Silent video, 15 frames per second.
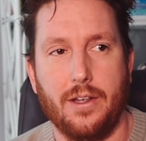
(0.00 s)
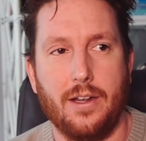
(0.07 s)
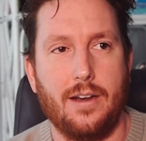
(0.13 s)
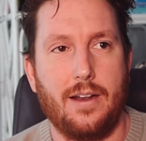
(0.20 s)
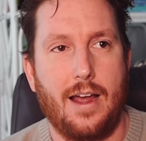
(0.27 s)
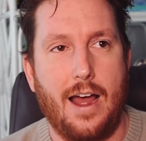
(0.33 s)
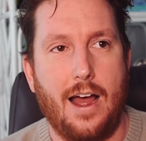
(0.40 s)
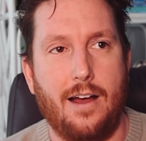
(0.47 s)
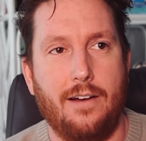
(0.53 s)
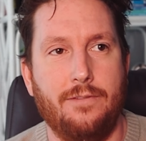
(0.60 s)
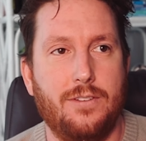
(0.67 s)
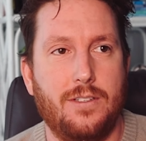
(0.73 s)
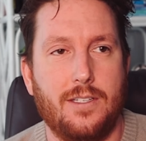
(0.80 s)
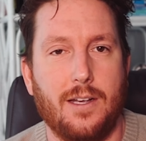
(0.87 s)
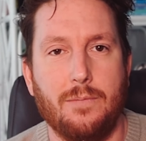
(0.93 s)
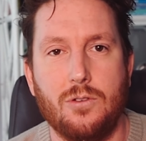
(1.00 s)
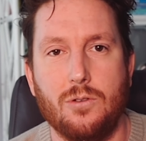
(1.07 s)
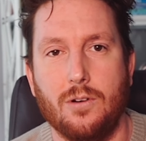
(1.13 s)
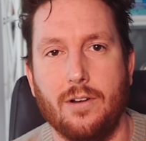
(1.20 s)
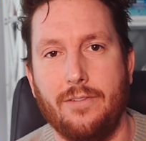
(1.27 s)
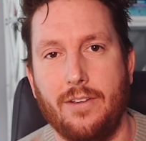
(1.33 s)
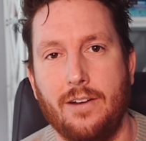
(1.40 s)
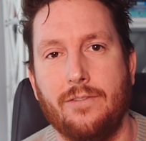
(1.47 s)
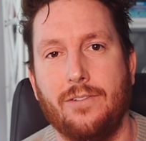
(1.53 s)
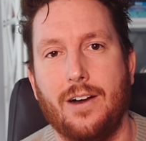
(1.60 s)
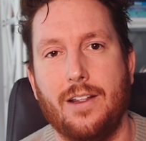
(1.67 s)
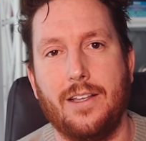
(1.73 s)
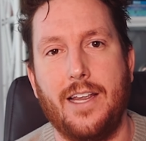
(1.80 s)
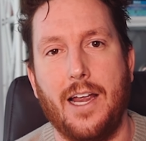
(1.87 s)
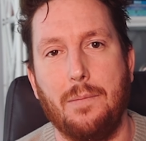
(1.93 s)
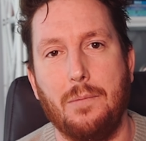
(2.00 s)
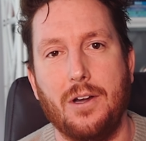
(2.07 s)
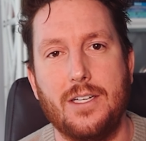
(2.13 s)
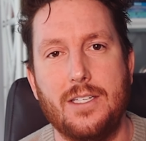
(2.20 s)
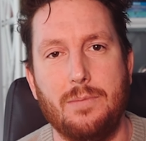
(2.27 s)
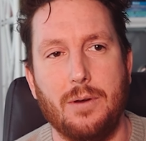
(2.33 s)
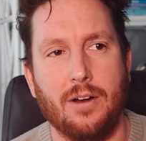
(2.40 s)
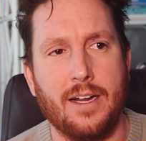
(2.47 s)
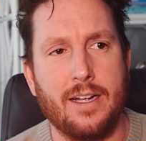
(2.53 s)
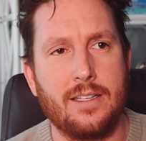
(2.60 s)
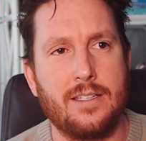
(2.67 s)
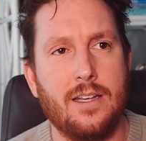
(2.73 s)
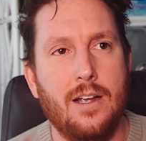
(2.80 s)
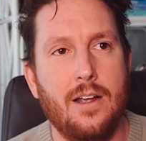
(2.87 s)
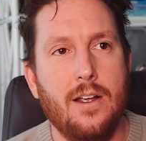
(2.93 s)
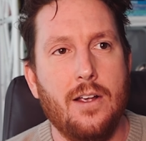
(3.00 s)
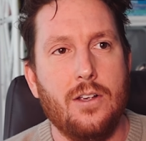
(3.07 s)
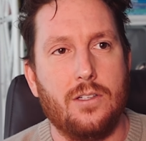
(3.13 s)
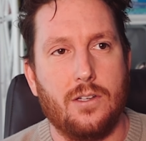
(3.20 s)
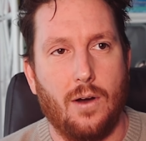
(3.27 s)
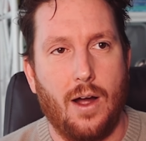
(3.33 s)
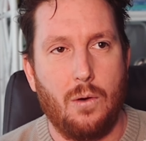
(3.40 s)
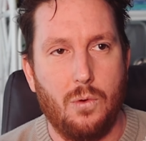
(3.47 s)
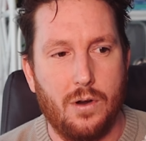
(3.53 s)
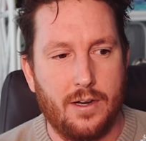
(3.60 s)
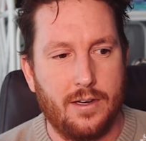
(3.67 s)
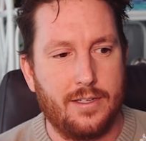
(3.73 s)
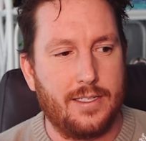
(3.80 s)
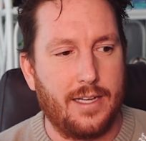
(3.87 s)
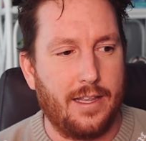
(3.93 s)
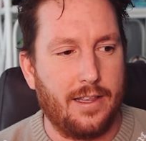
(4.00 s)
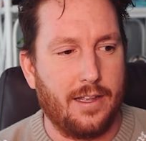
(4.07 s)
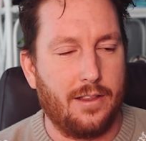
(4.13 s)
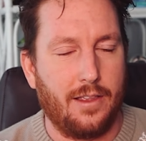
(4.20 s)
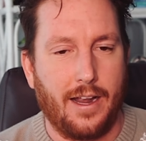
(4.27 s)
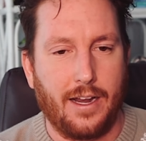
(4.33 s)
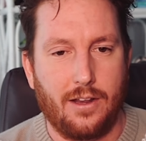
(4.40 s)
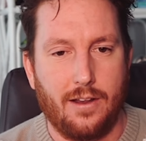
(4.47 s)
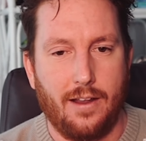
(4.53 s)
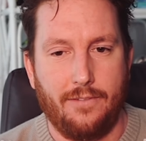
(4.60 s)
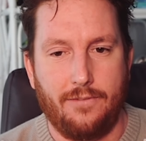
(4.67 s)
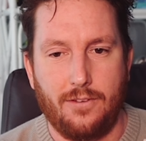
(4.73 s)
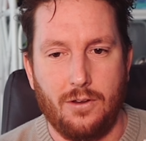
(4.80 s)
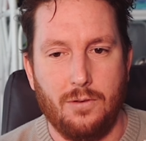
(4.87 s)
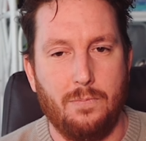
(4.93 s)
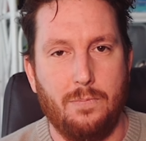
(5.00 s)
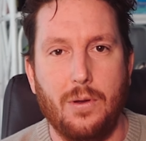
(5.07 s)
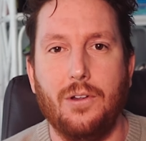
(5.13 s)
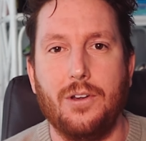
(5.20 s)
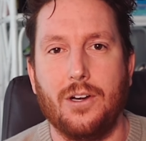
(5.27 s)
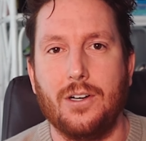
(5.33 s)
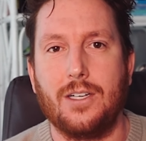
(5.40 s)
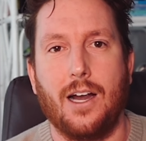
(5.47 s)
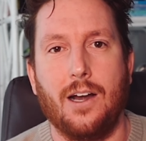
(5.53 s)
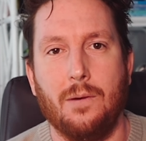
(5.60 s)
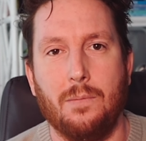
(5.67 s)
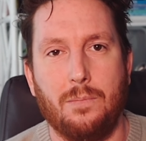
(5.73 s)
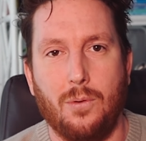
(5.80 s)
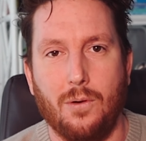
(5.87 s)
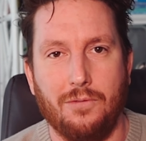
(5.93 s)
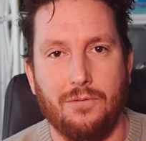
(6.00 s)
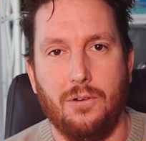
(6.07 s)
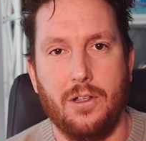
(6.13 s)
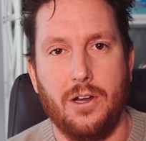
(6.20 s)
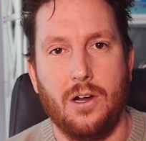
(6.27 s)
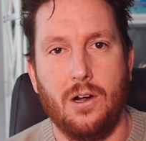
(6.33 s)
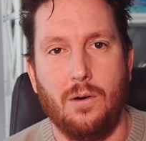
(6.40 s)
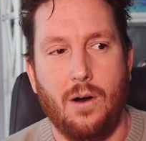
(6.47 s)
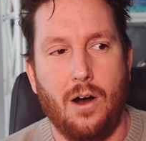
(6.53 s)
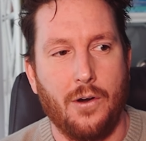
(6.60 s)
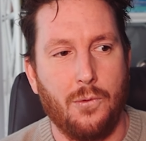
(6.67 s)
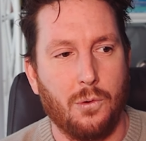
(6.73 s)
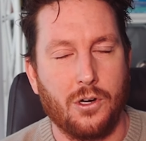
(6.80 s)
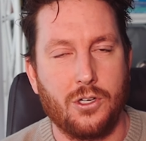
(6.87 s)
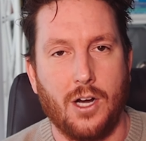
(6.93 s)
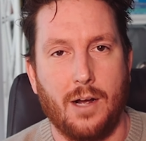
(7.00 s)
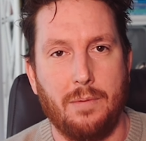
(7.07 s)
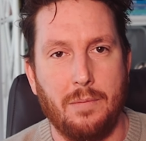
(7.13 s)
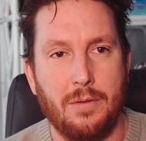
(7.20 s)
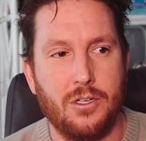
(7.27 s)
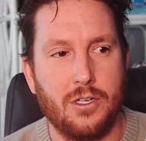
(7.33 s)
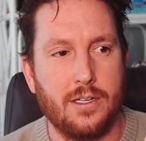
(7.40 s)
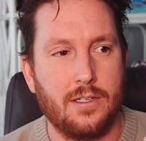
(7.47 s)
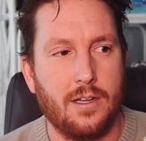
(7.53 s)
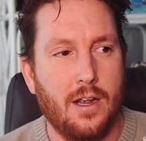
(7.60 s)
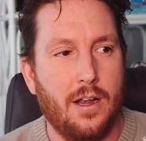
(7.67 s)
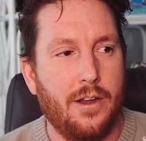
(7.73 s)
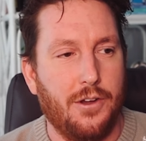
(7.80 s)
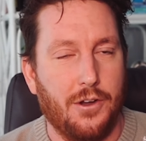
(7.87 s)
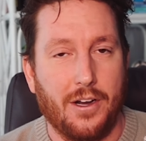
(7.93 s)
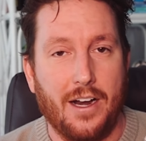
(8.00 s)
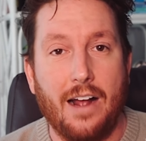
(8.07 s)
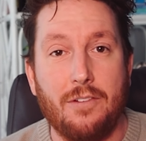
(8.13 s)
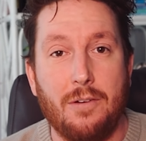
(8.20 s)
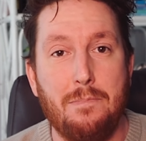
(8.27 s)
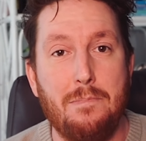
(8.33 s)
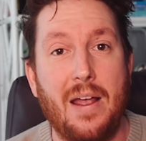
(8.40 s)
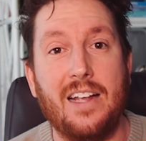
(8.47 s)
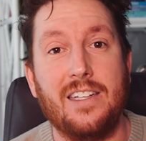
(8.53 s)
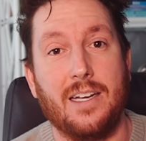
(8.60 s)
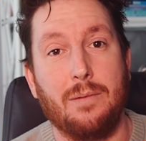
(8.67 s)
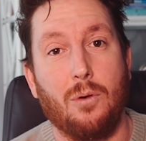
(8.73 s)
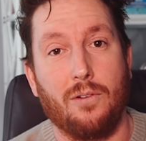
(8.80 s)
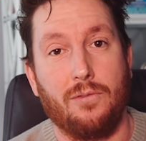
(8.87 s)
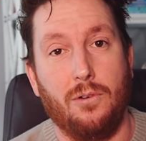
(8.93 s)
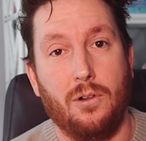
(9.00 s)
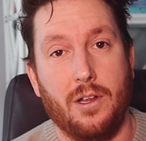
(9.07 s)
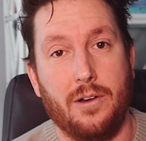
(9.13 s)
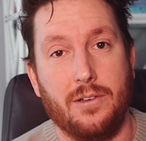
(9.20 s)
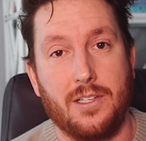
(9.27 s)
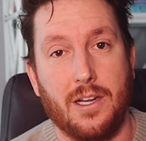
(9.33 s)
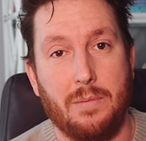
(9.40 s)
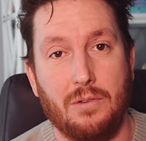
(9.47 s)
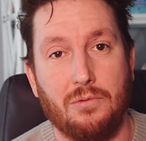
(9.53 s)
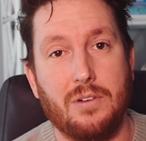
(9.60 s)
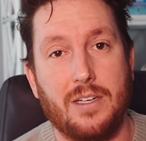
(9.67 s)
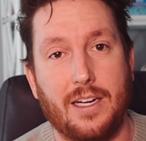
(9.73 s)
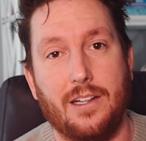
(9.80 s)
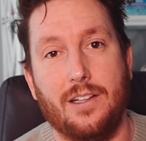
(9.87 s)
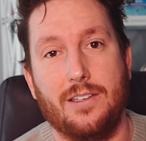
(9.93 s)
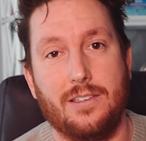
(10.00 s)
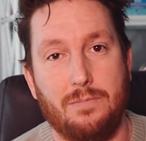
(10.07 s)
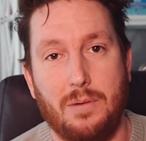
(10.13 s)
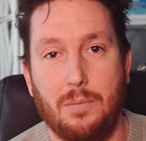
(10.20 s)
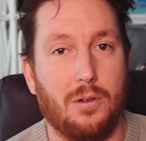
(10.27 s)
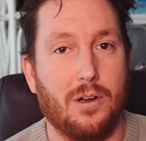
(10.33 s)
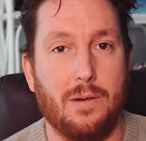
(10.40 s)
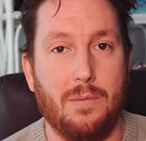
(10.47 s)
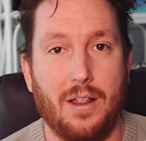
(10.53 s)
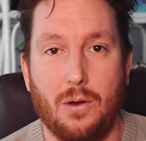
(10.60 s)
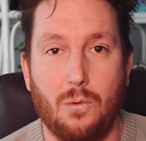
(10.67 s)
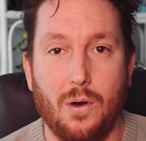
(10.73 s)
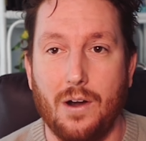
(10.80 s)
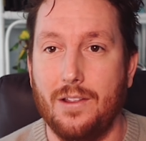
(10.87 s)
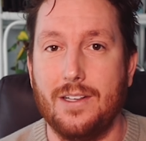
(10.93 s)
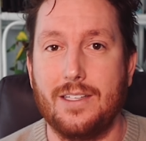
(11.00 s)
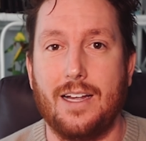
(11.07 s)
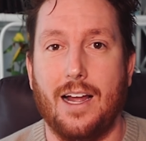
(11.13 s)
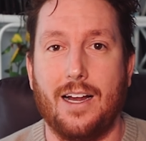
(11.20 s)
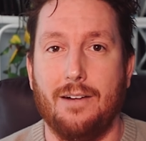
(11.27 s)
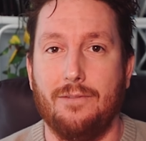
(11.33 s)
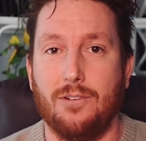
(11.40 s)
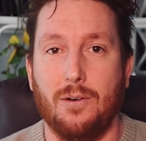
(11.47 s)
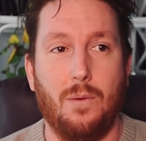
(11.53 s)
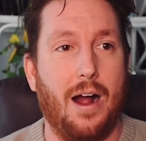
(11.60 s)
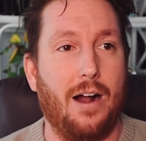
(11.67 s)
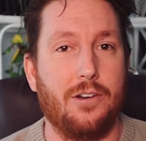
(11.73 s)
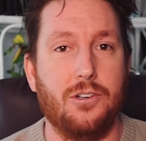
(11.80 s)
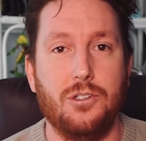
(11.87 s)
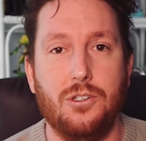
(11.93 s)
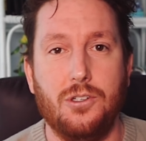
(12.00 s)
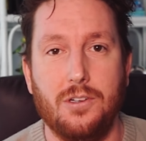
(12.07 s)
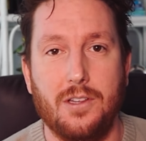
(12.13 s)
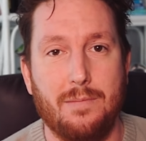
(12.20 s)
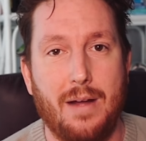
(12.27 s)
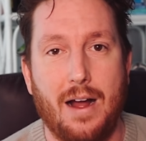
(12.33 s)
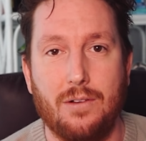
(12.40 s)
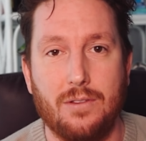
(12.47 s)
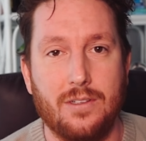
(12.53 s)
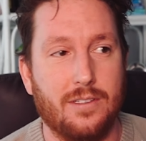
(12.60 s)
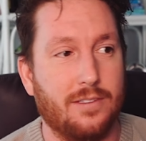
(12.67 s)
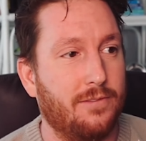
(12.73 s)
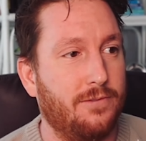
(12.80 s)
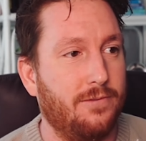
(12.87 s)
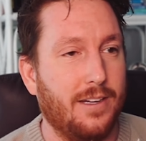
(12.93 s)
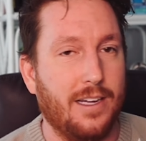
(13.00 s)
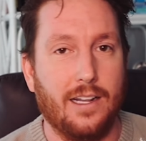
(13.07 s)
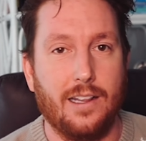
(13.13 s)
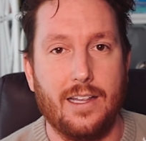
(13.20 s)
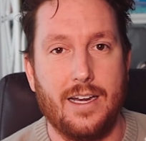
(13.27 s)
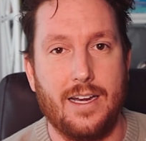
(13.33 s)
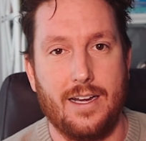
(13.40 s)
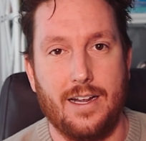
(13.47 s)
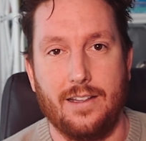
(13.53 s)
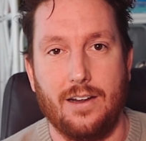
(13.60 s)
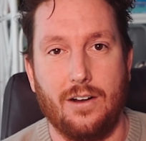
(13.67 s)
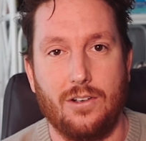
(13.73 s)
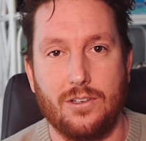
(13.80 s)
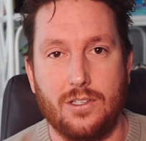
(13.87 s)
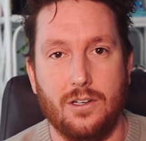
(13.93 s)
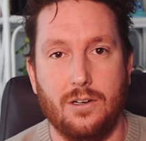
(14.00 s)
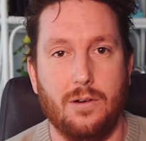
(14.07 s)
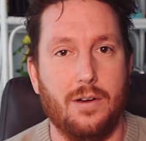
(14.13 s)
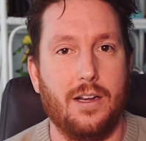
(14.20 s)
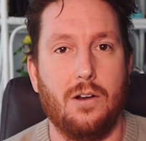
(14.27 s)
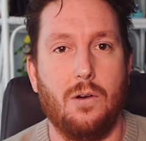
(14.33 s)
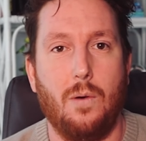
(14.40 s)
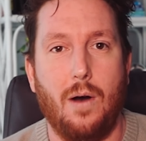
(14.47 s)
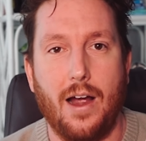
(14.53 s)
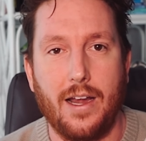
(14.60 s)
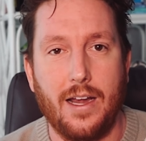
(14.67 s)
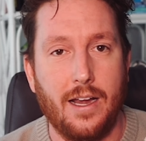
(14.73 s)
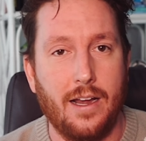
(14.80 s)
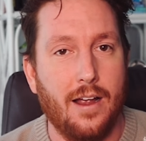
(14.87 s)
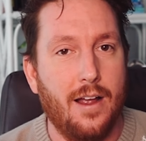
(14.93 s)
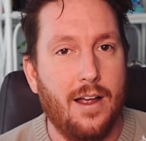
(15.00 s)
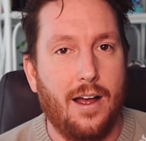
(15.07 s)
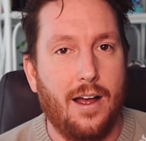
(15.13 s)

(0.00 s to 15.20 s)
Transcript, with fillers: that have some sort of in front of the camera experience. So I wouldn't say that like if you built your entire portfolio on workshop images, you're gonna have an amazing portfolio. It's gonna be ridiculous. People are gonna be like, where did this guy come from? How did you shoot in the mountains of Italy? And then also in Hawaii,